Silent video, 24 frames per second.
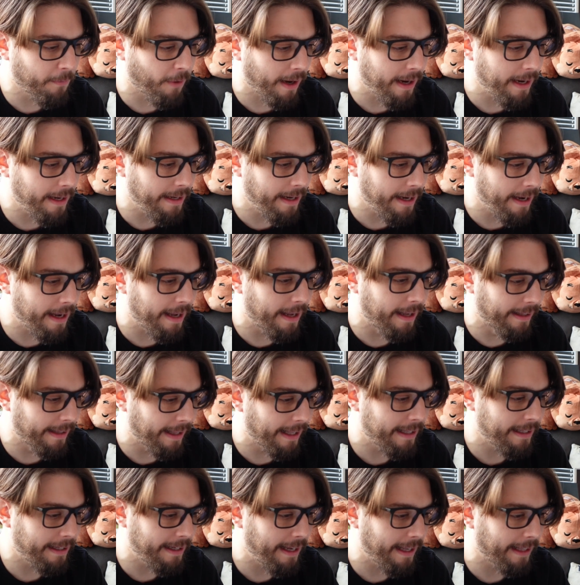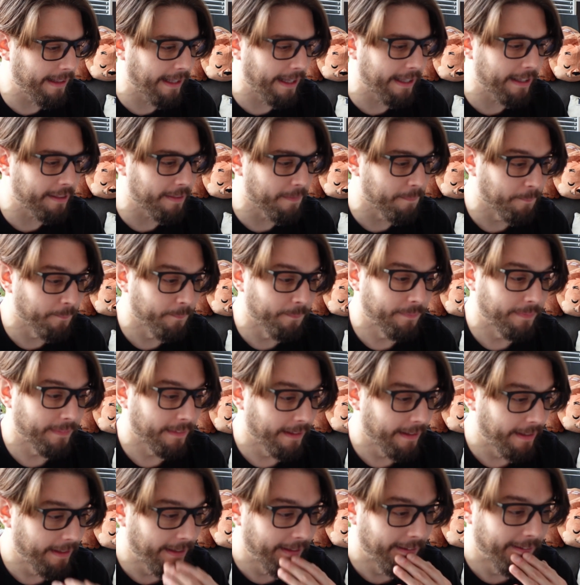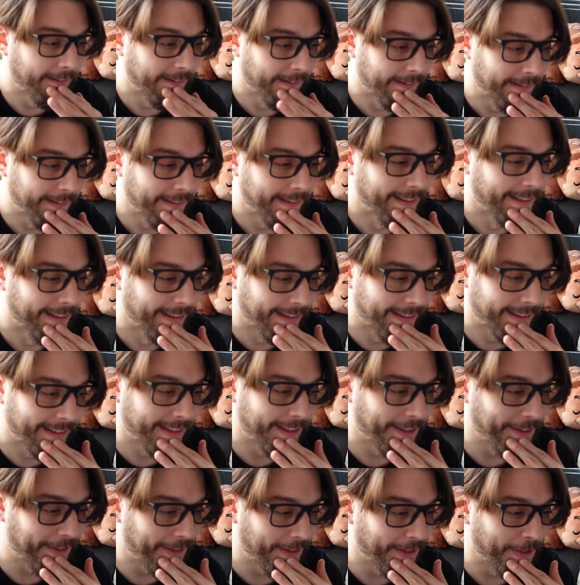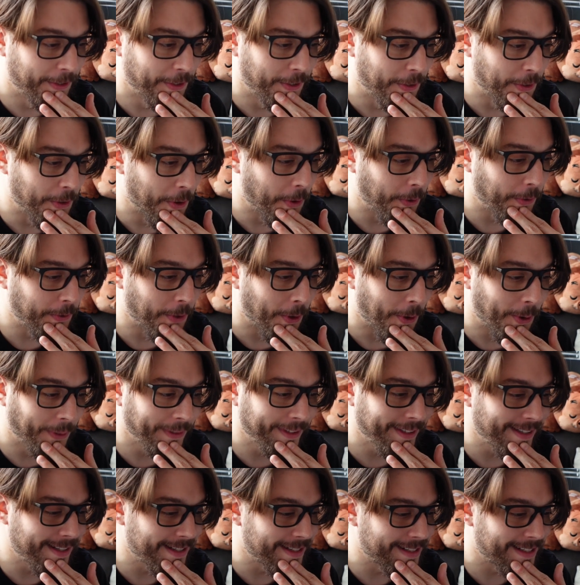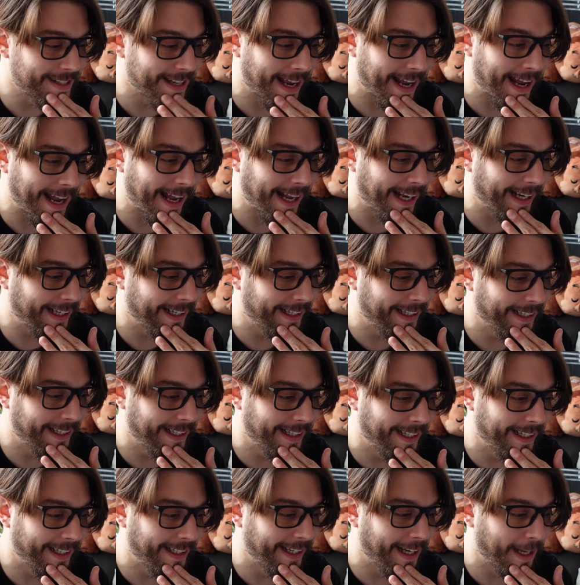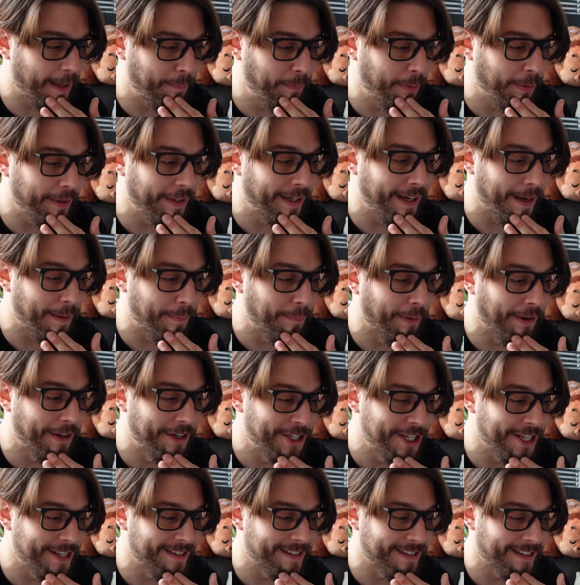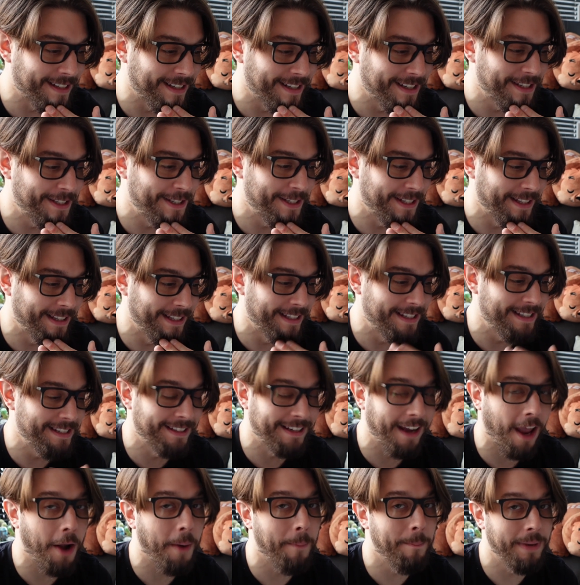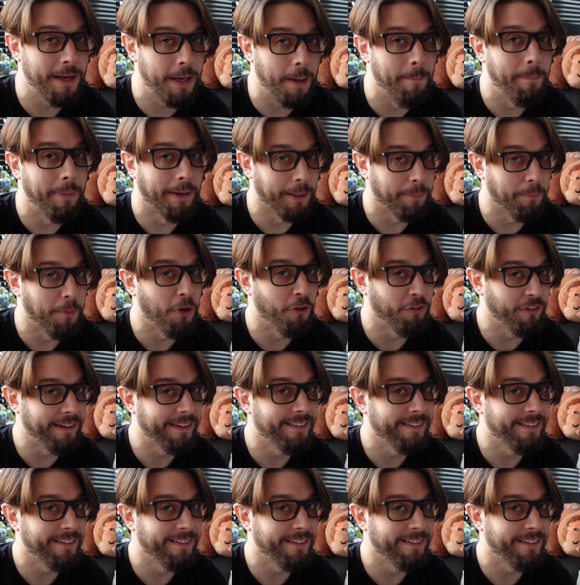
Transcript: right? Yeah. Like, Nolan's not pulling any punches. And this is going to be a big one.